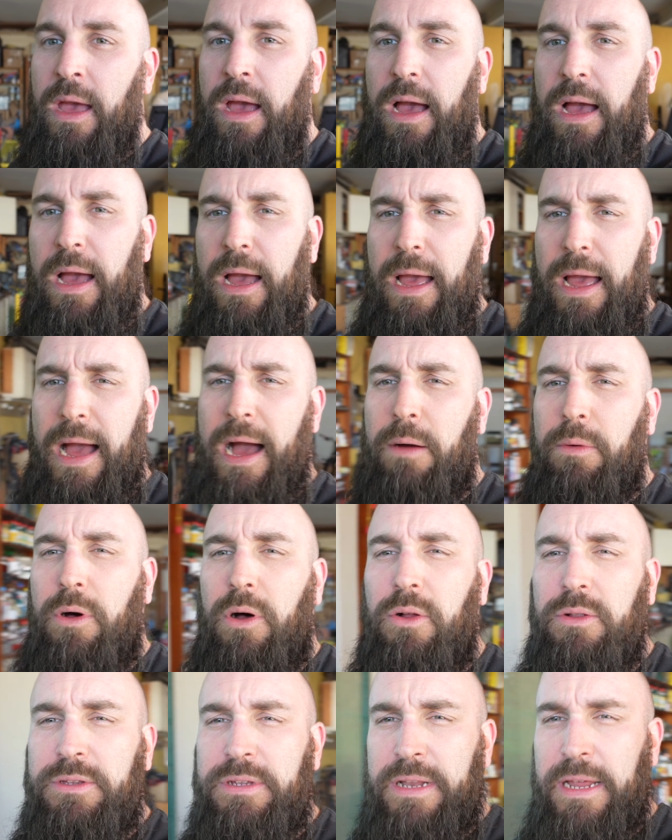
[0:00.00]
hour
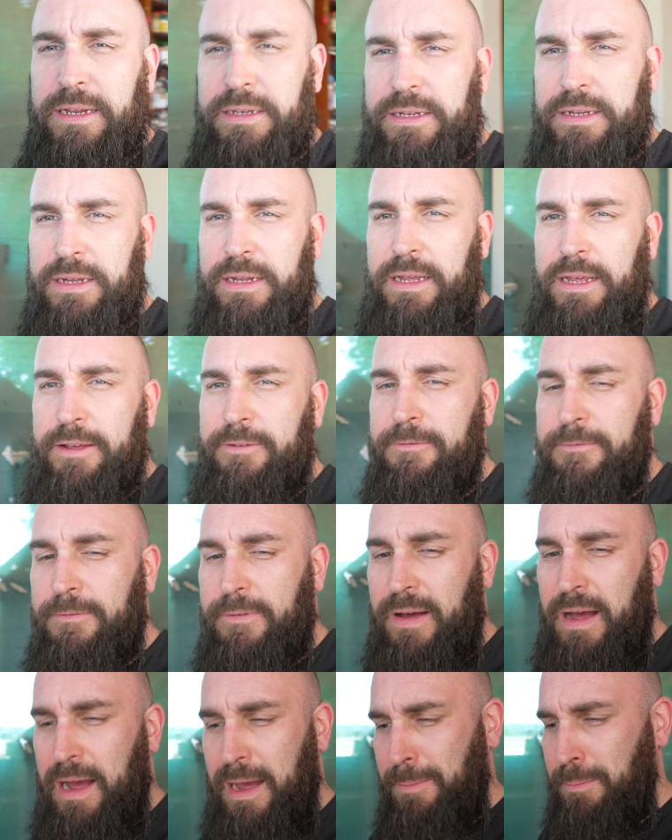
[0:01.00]
alternator,
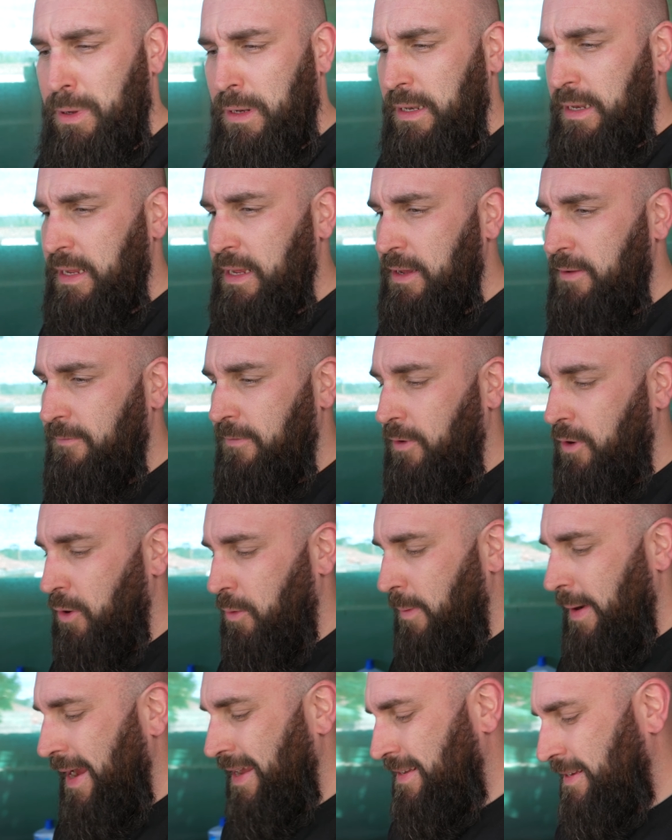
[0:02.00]
if I believe
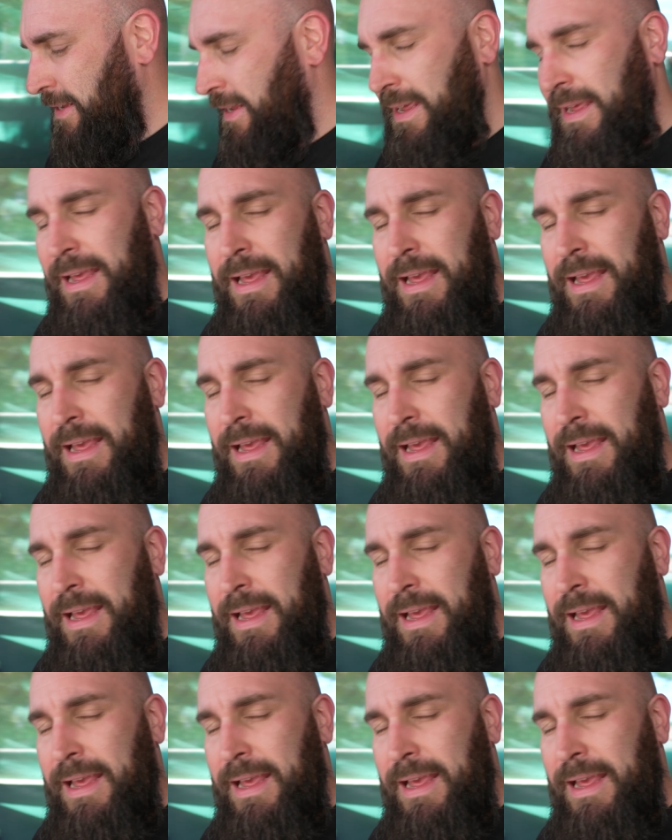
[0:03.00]
correct.